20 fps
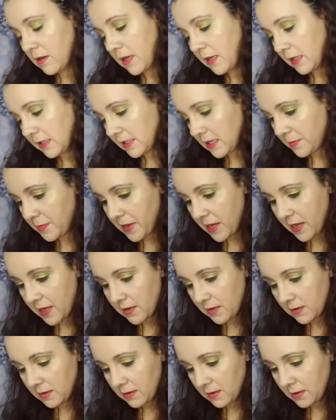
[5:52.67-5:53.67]
Okay, that's not
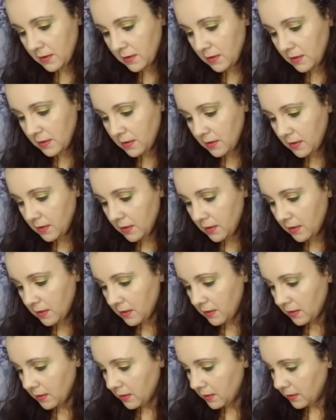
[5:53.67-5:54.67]
bad.
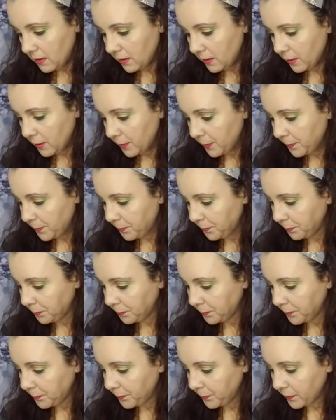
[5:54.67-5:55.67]
Um,
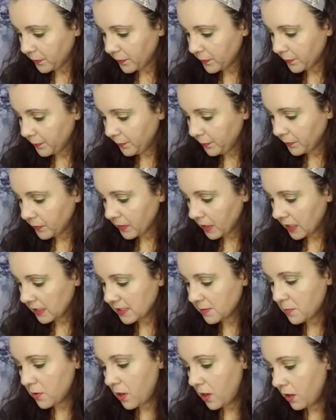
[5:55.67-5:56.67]

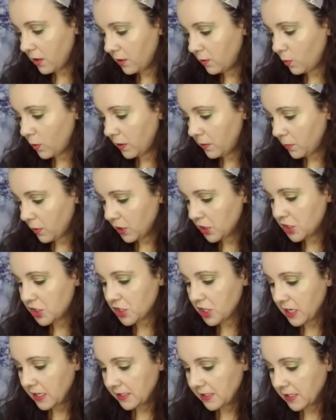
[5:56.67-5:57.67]
it's an all-in-one
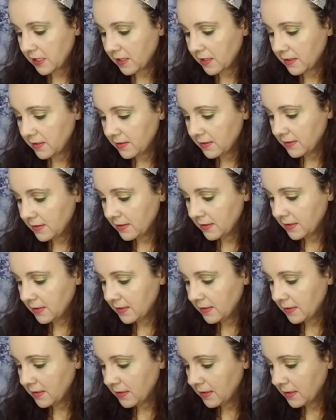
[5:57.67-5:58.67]
moisturizer.
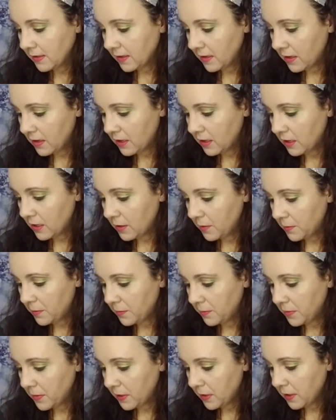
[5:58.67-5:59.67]

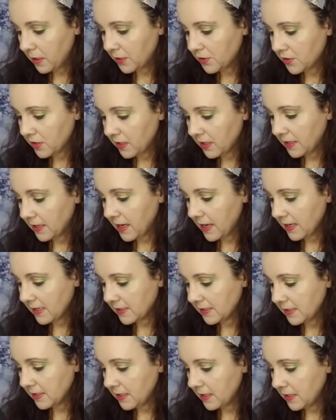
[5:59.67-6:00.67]
Um, hydrolonic
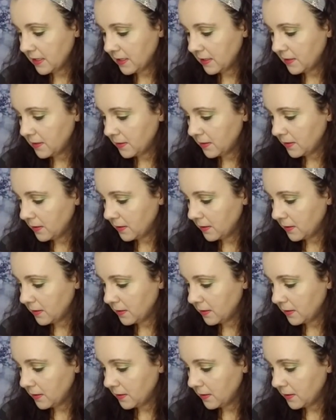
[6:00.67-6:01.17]
acid.